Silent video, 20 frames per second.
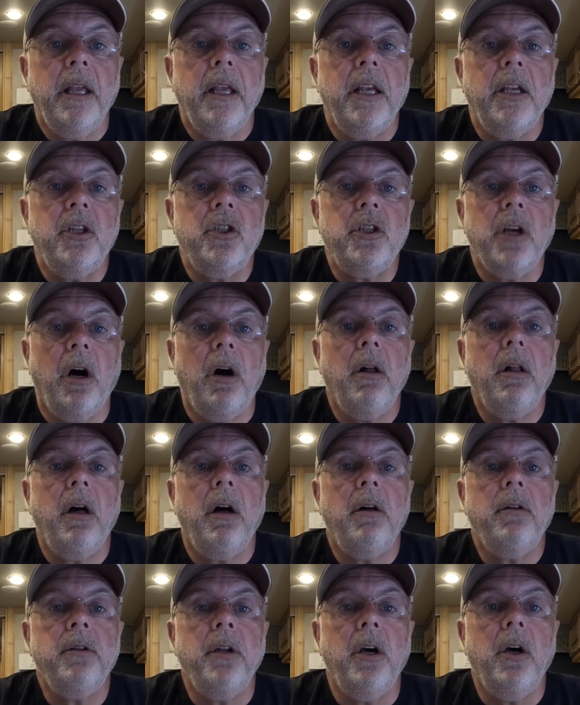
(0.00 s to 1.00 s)
As y'all
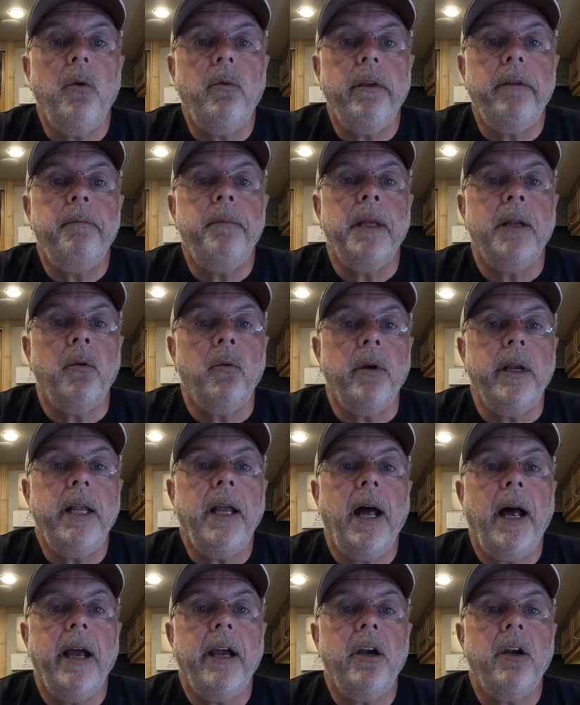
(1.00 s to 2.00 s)
all know, we've been
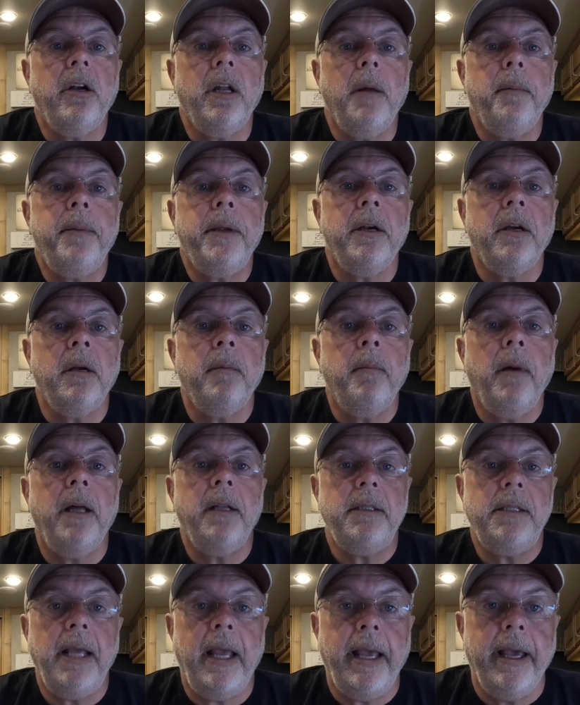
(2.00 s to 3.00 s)
rehired up here in
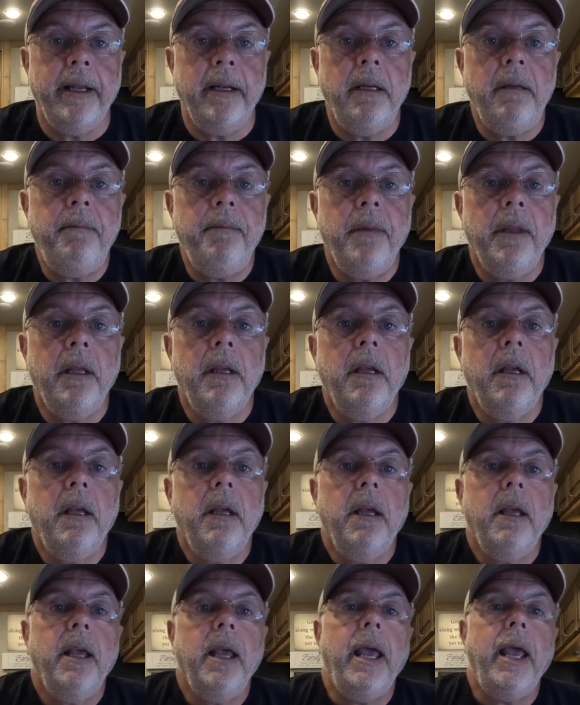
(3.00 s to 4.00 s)
Montana,
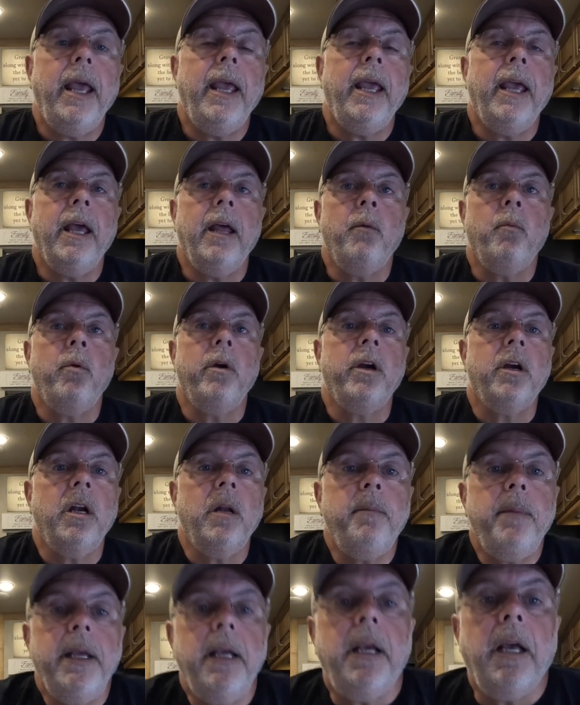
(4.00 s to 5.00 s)
and we're going
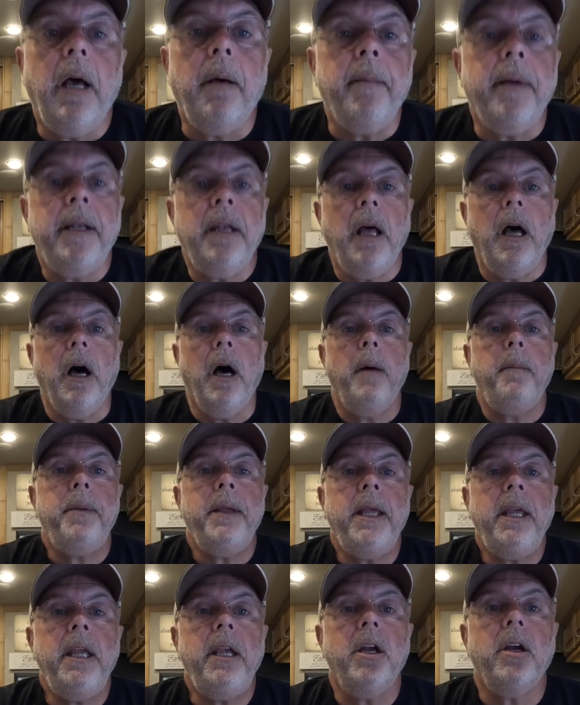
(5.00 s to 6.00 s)
to be coming up
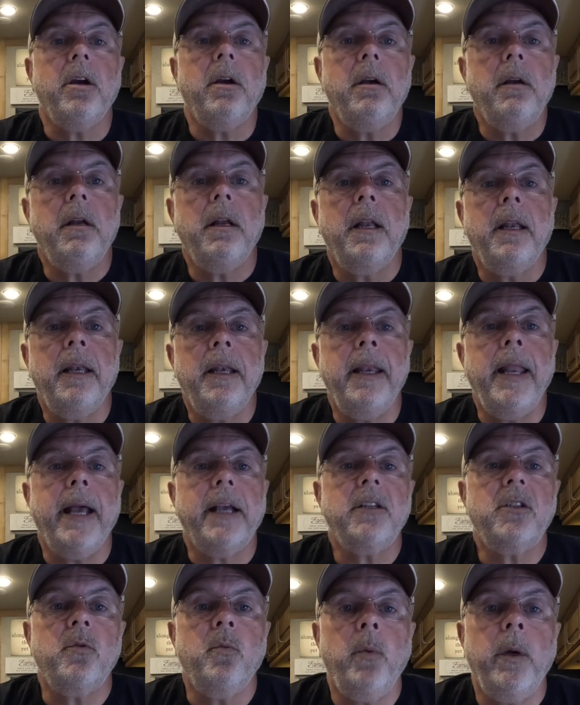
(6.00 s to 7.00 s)
here
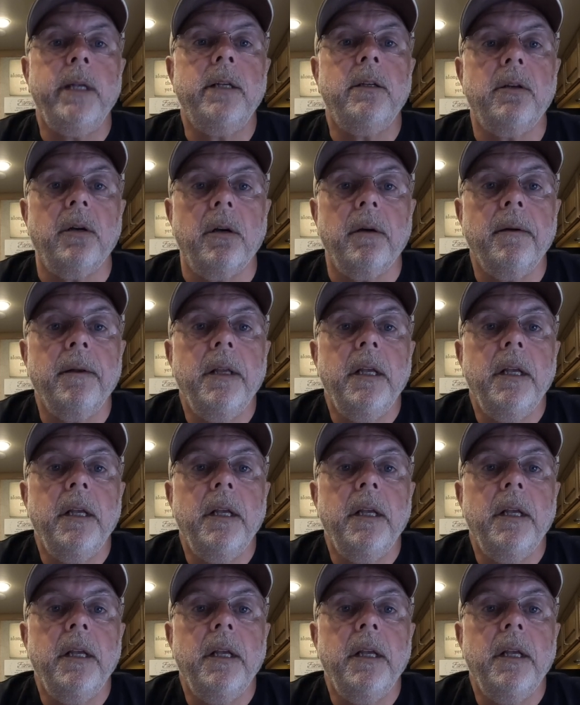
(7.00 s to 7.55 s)
next summer.